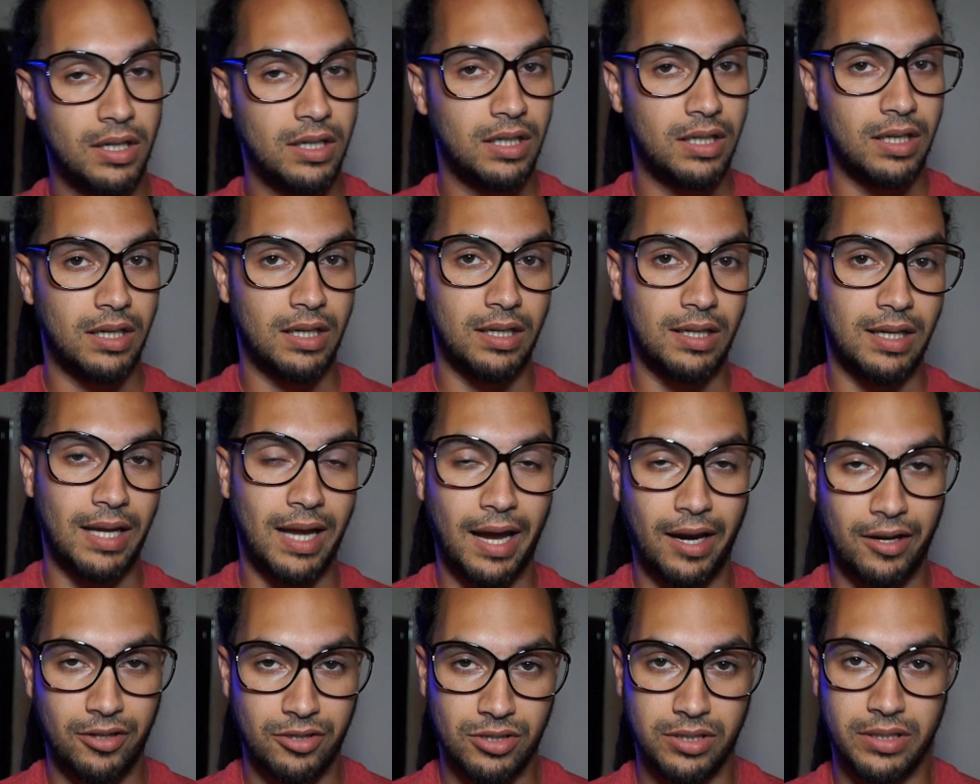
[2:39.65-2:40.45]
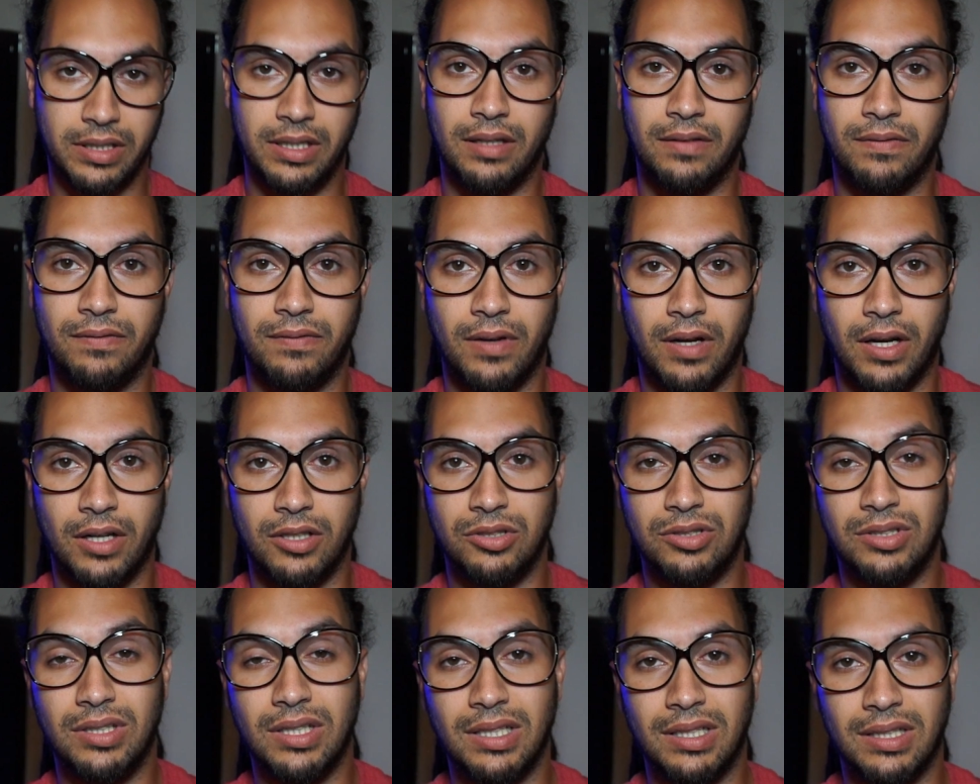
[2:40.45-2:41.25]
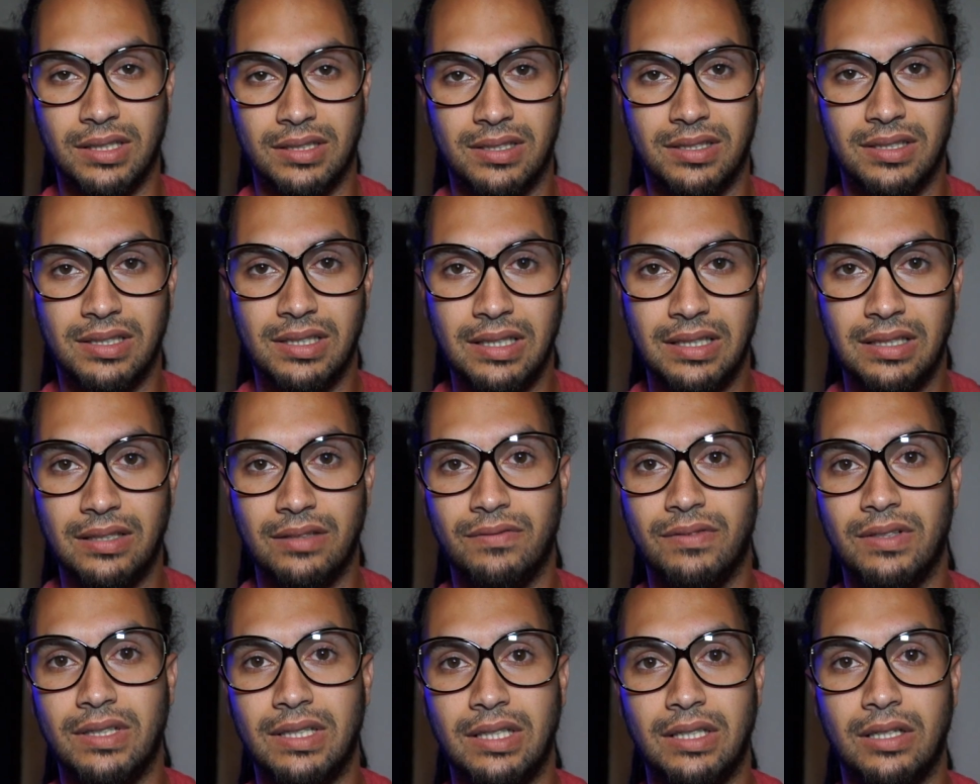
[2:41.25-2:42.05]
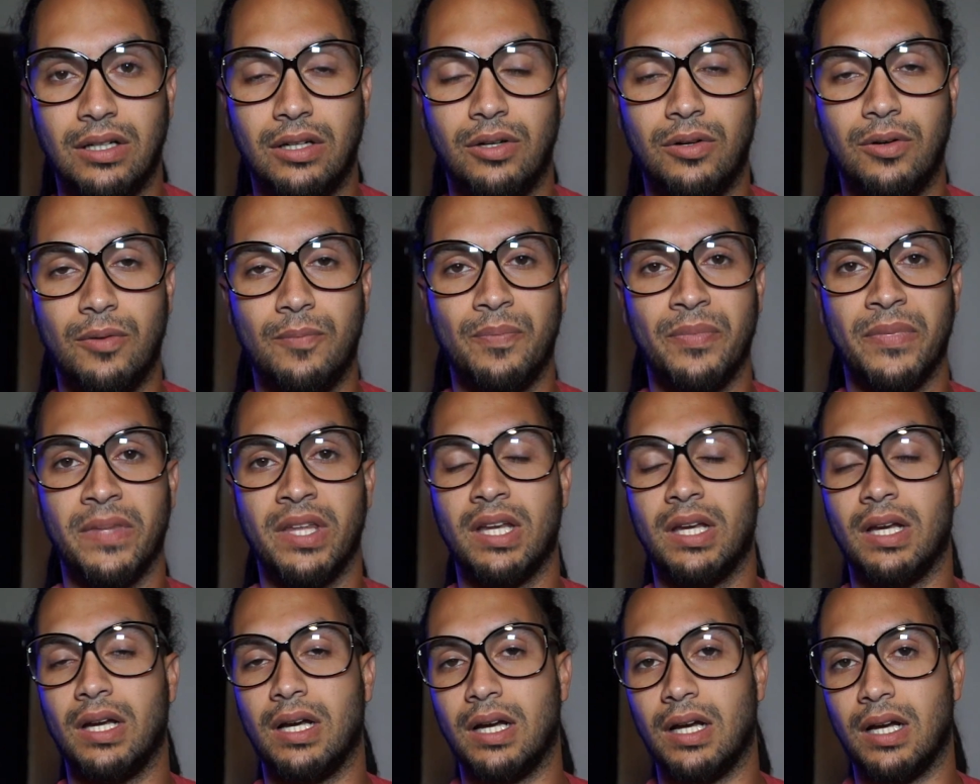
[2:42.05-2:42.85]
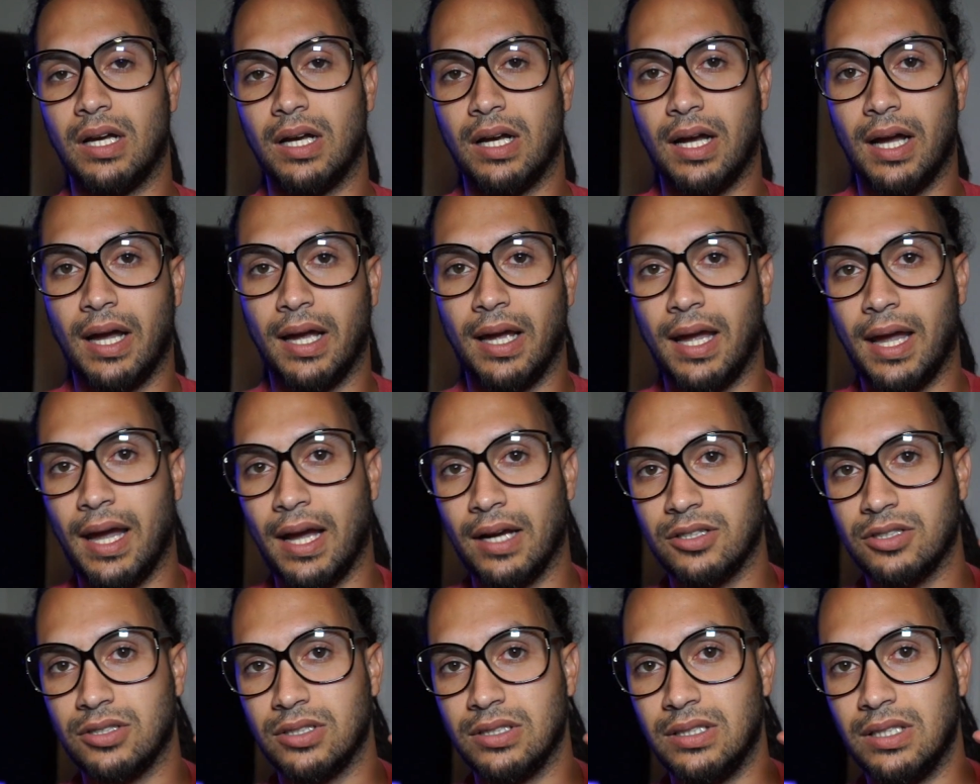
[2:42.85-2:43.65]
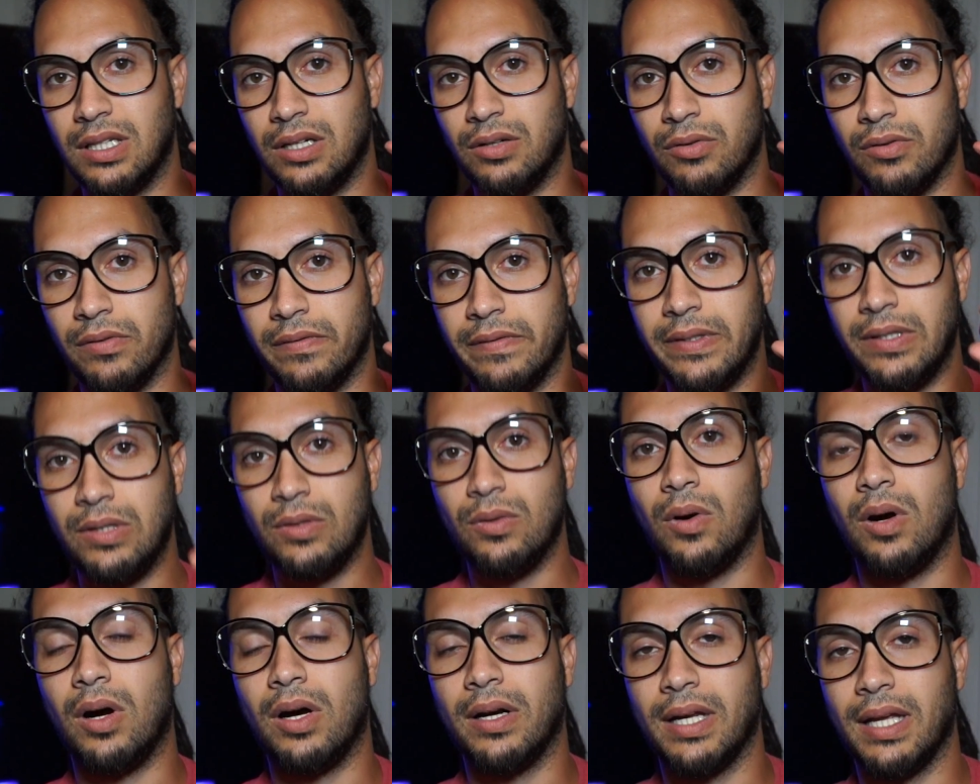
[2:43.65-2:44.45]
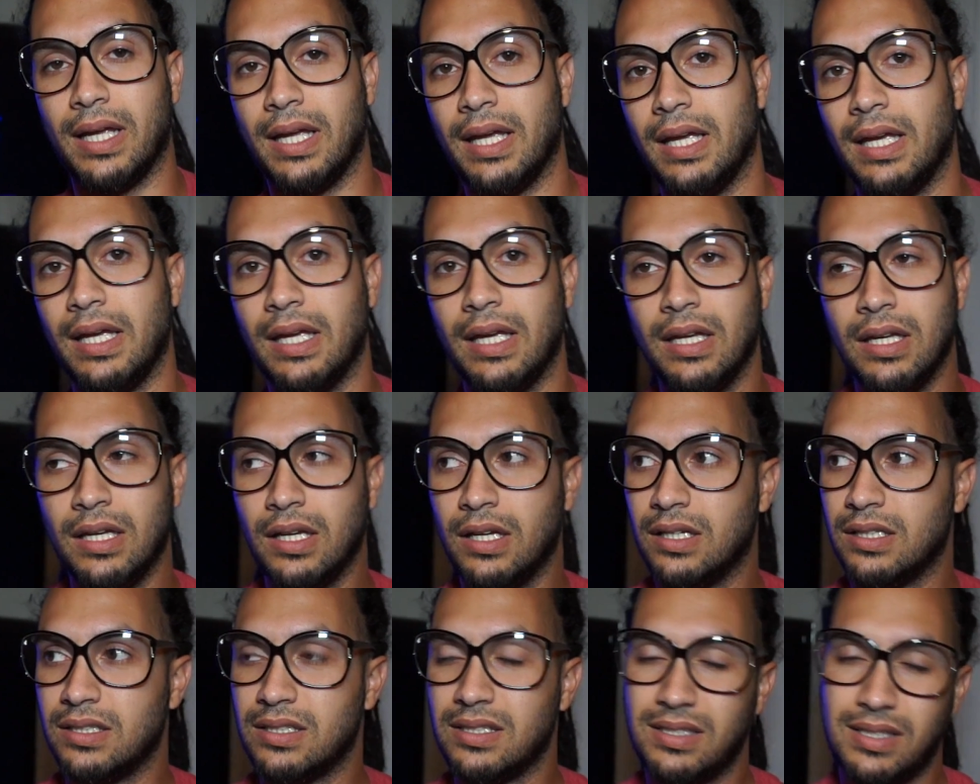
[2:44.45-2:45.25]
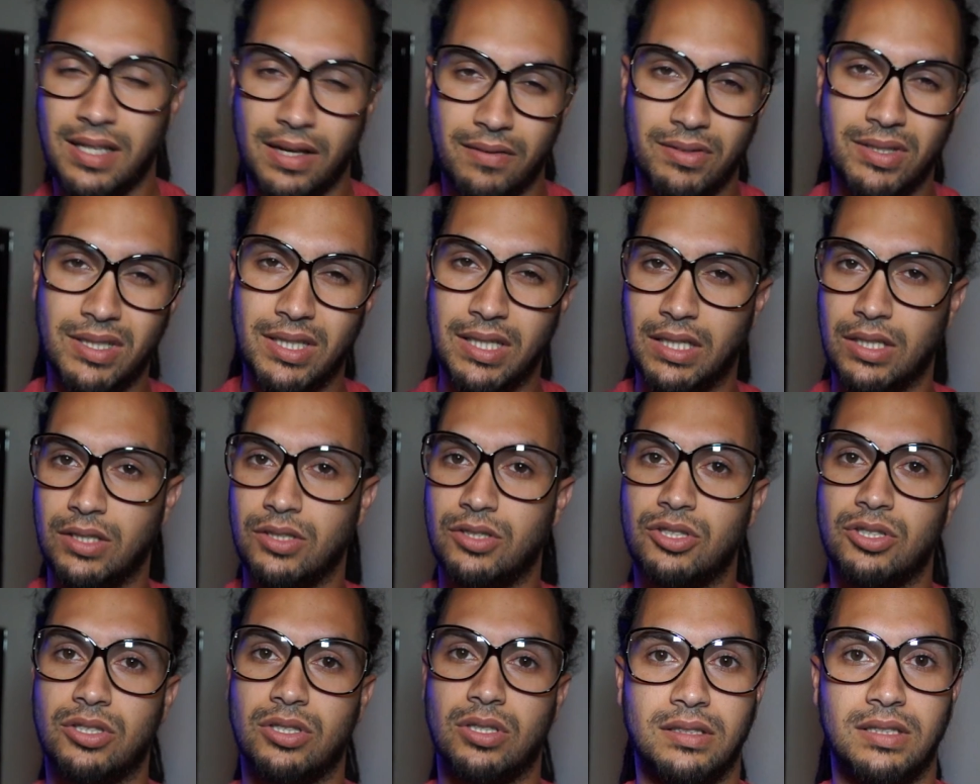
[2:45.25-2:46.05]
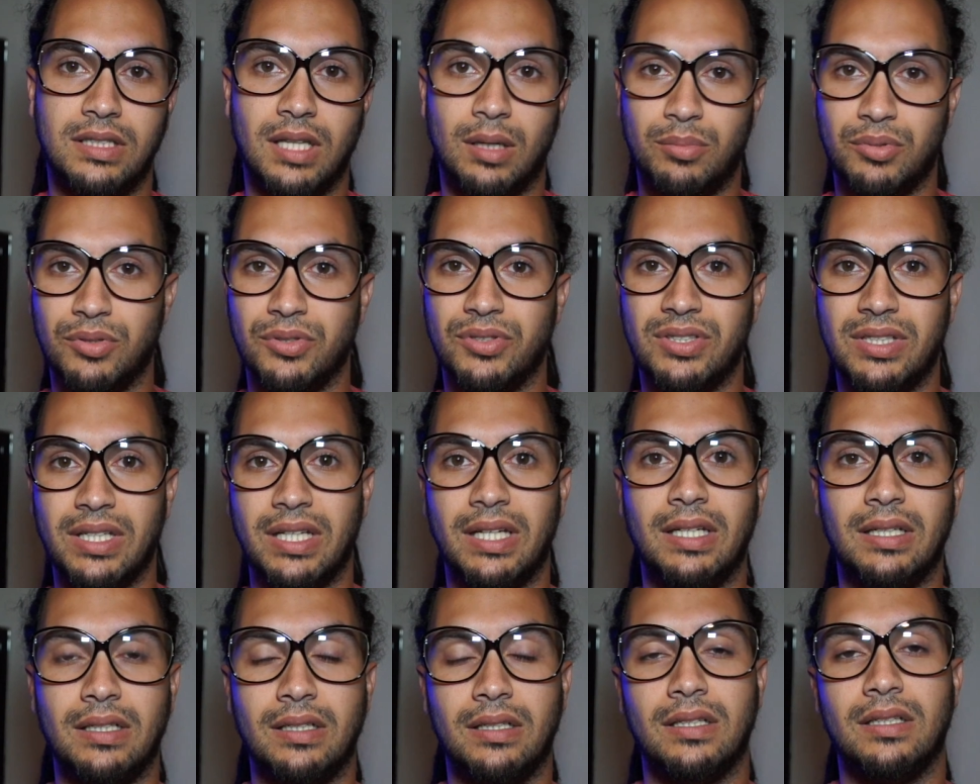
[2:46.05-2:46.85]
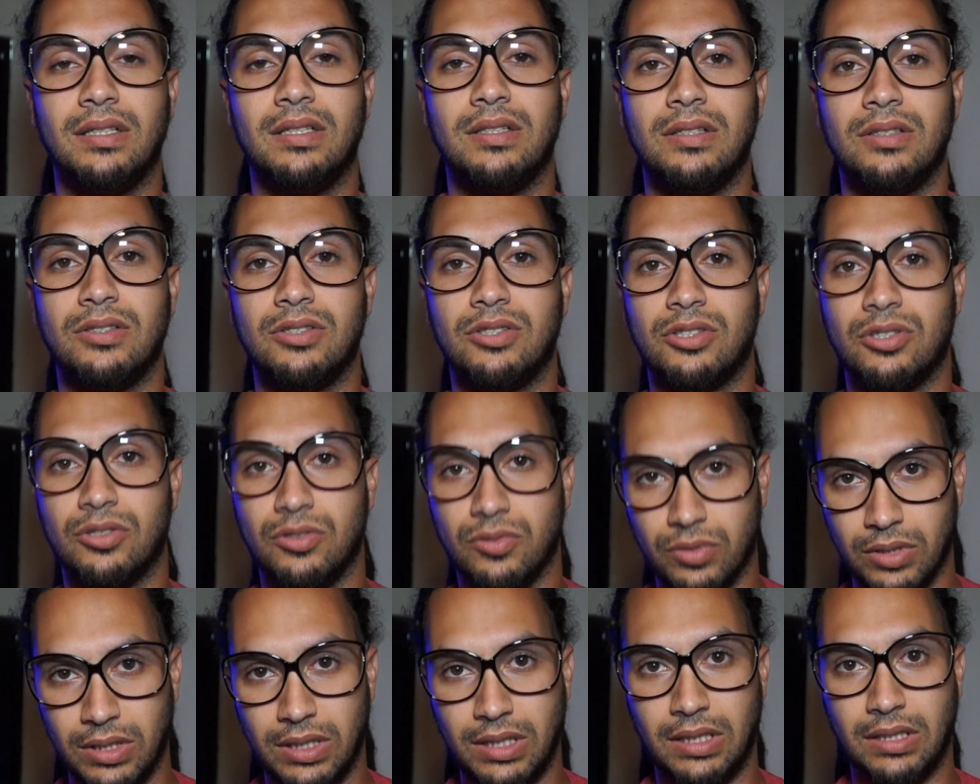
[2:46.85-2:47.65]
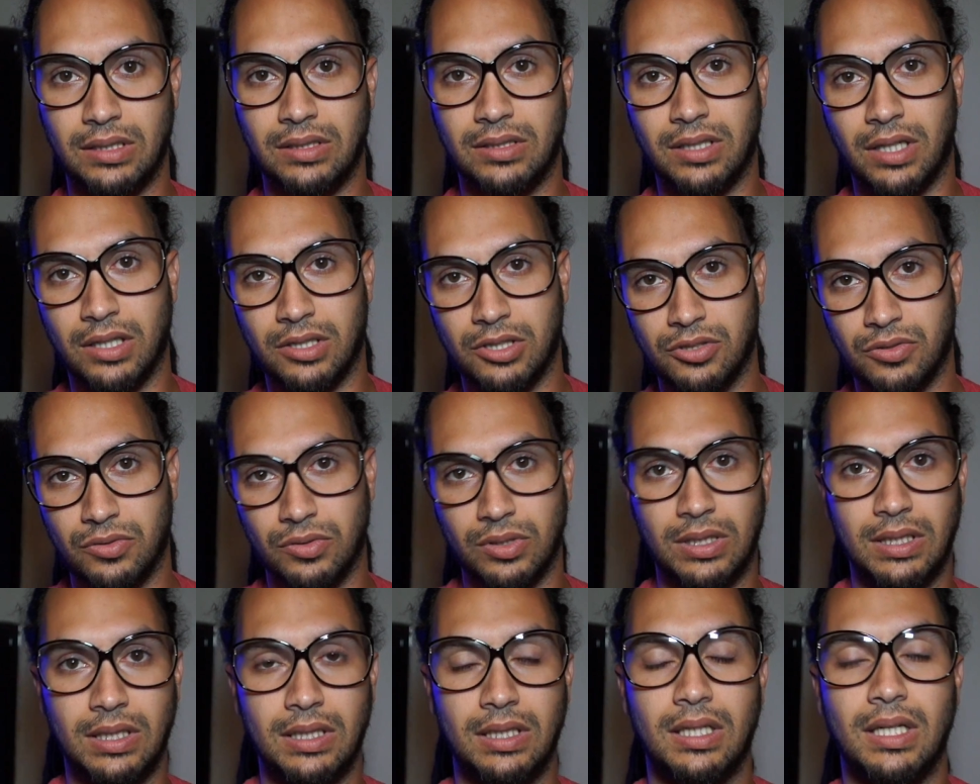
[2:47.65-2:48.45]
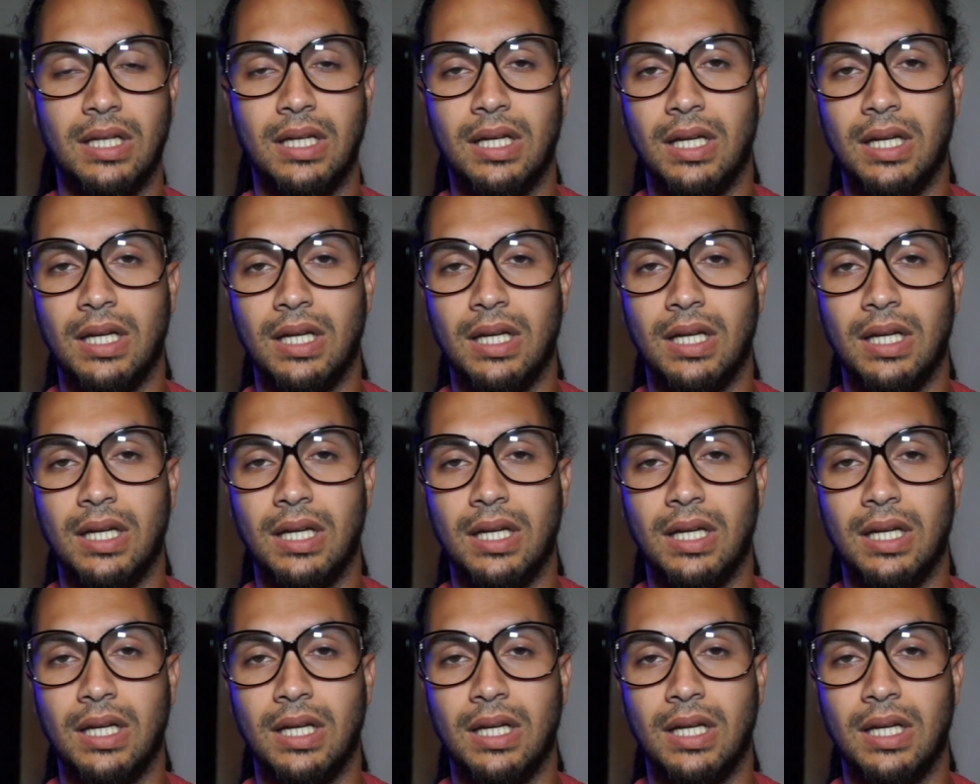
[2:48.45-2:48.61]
And actually, if uh, you didn't see the video, uh, I actually did a review on a 7-inch double DIN screen, touchscreen,